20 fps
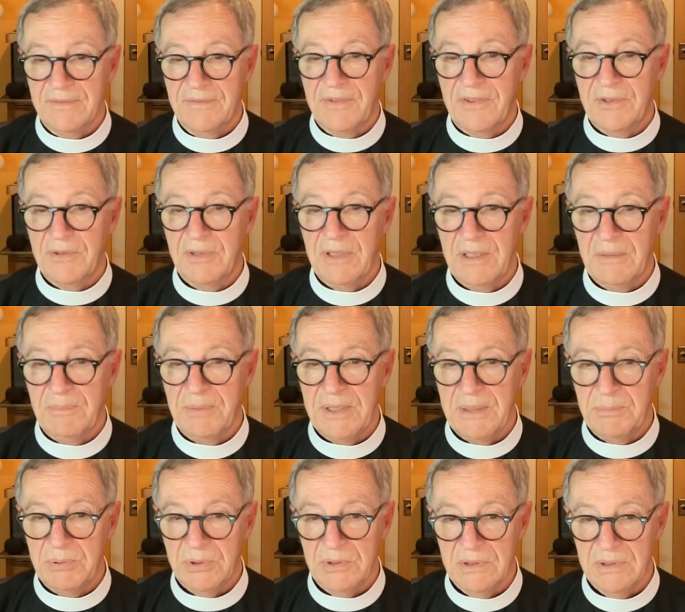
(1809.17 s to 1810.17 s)
of three
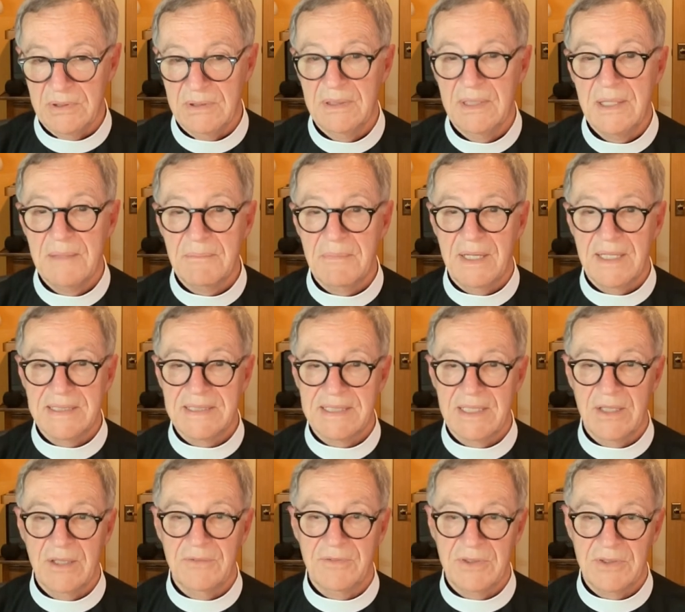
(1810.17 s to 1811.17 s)
people,
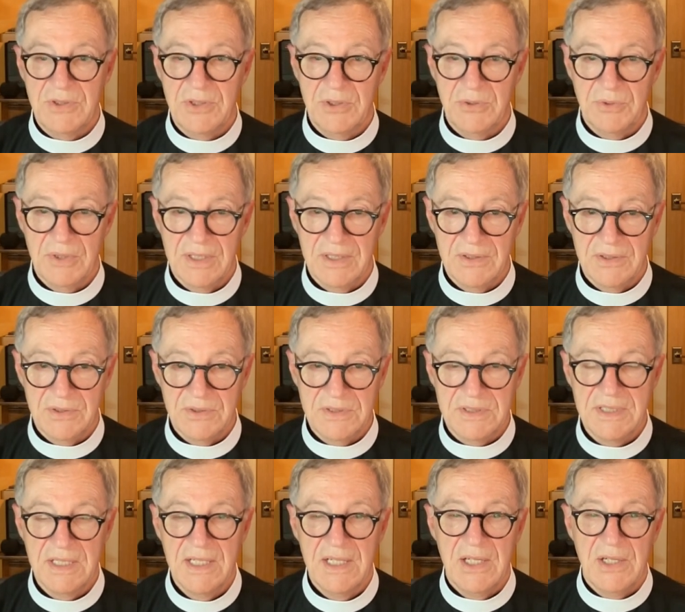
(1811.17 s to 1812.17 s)
myself and hmm. two others.
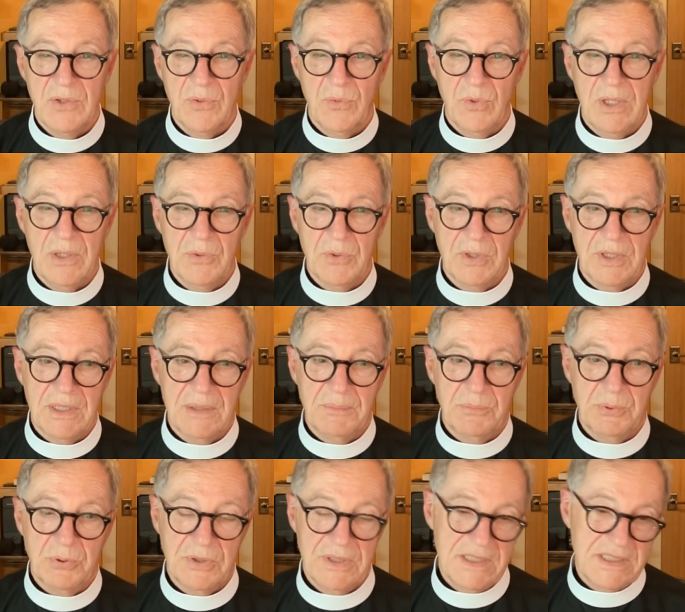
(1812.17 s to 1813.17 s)
We were
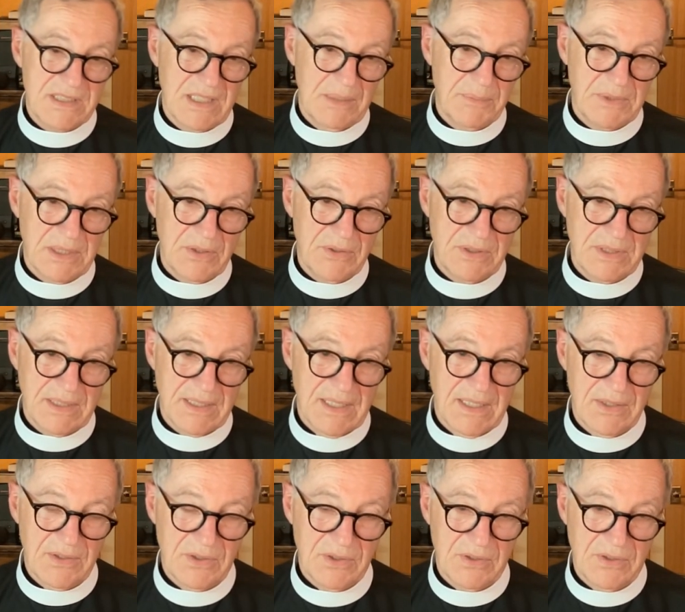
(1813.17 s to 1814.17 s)
in pre seminary
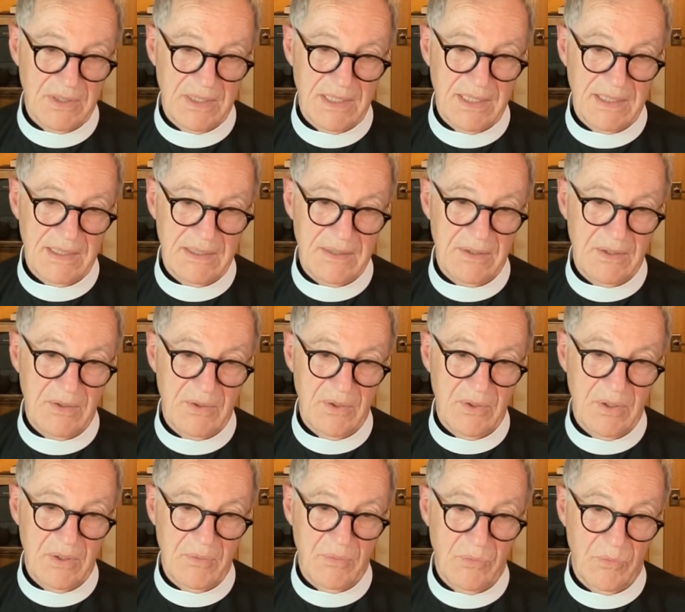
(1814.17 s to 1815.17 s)
together, and
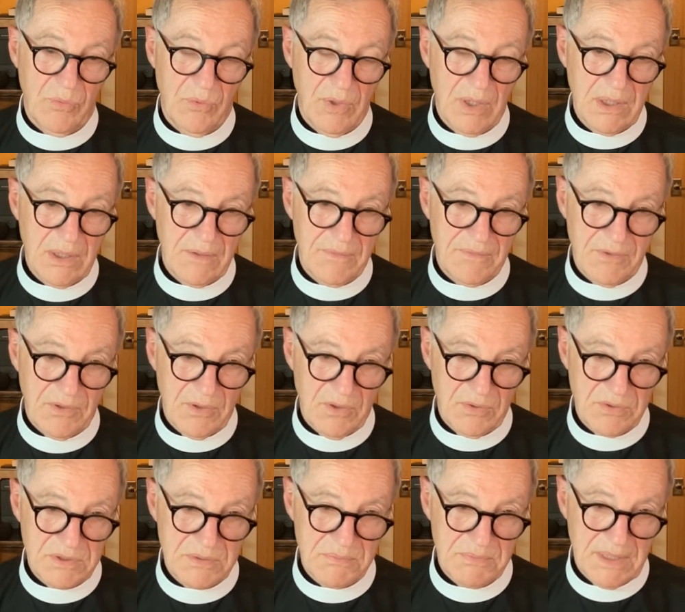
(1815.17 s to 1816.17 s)
one of
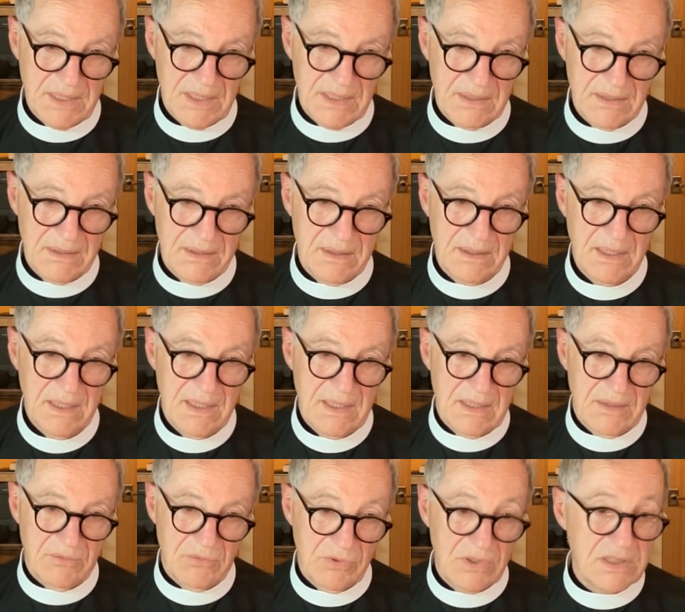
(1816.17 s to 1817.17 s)
those men
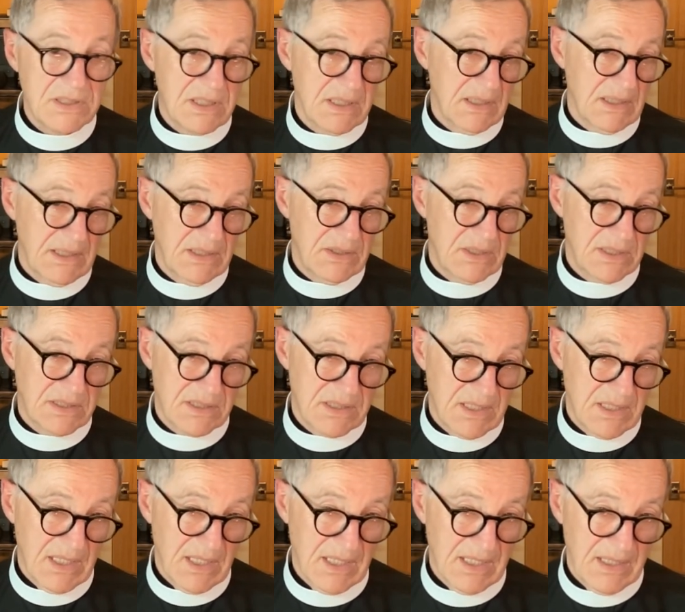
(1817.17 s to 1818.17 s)
recently just
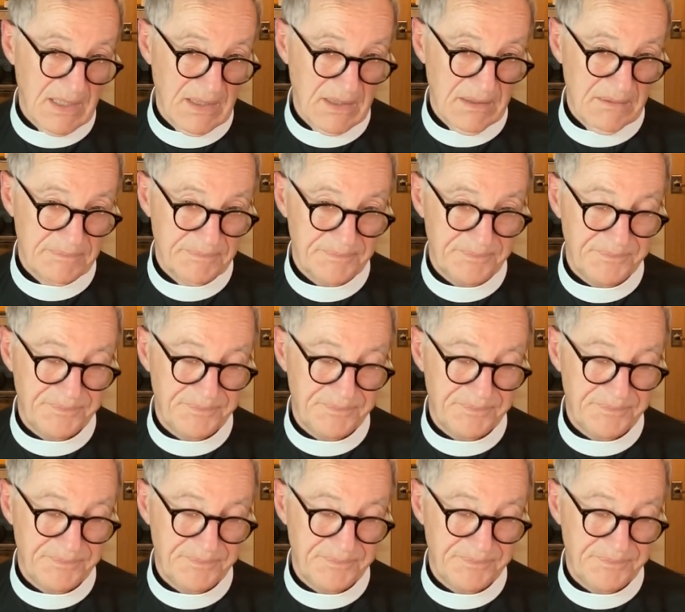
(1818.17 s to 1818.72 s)
died.